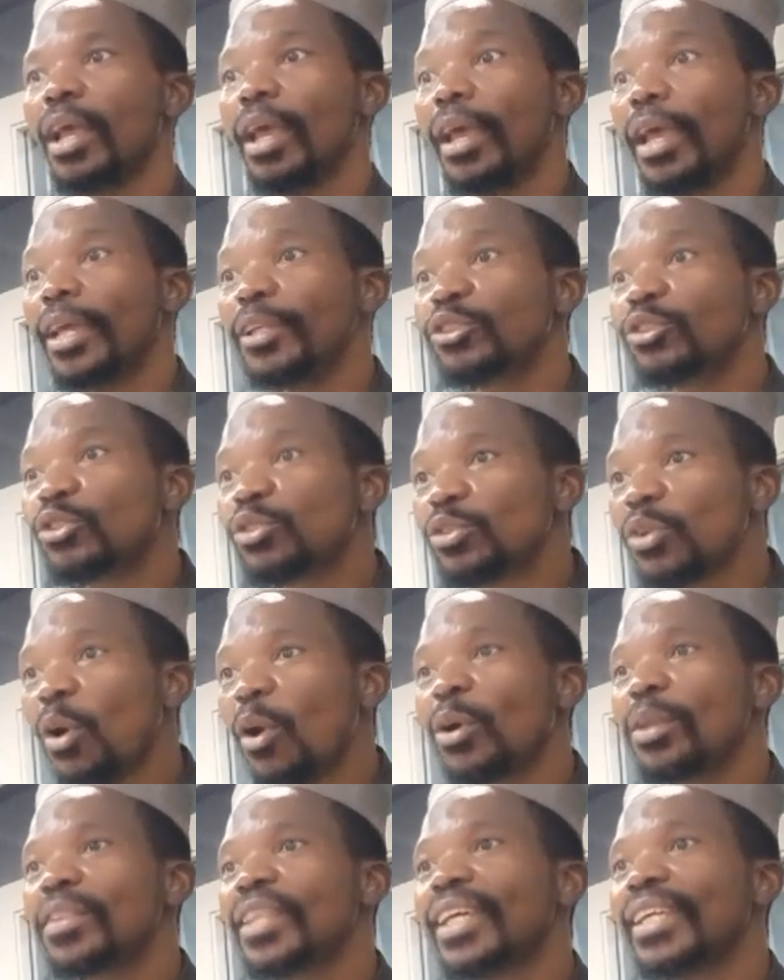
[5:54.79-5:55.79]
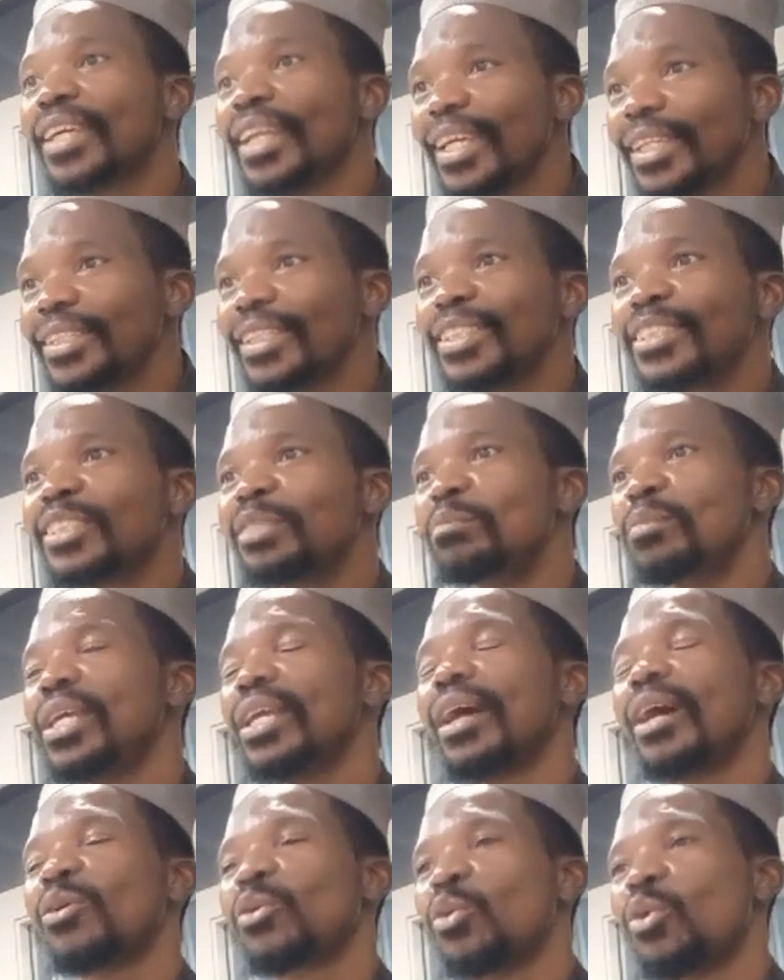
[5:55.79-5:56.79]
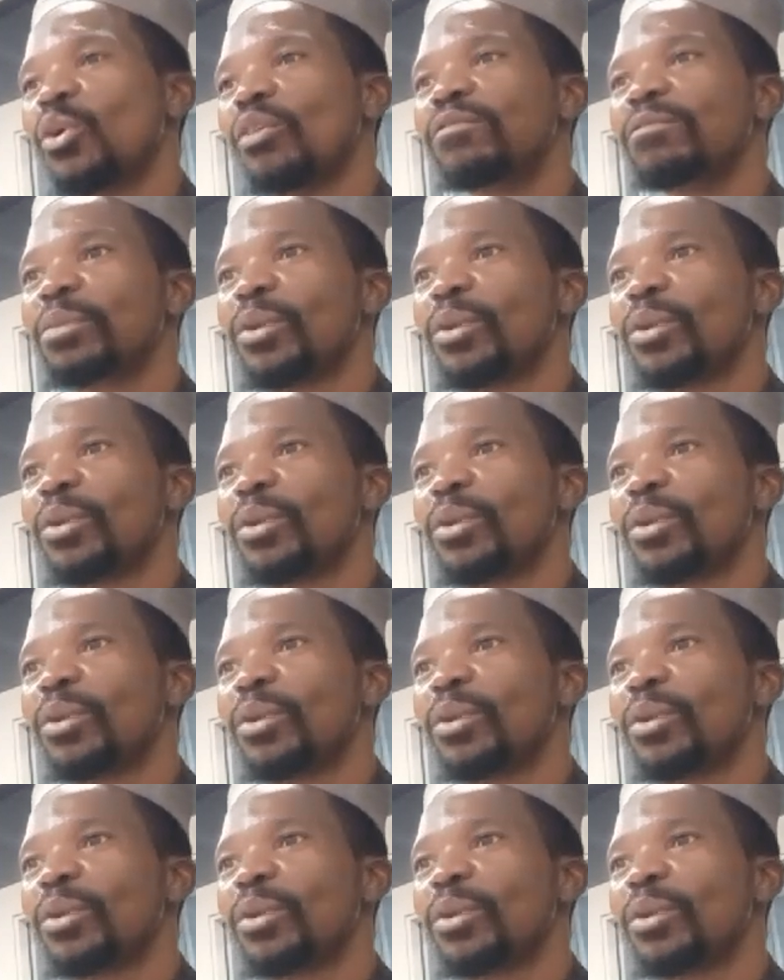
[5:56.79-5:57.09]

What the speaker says: And so the greatest miracle of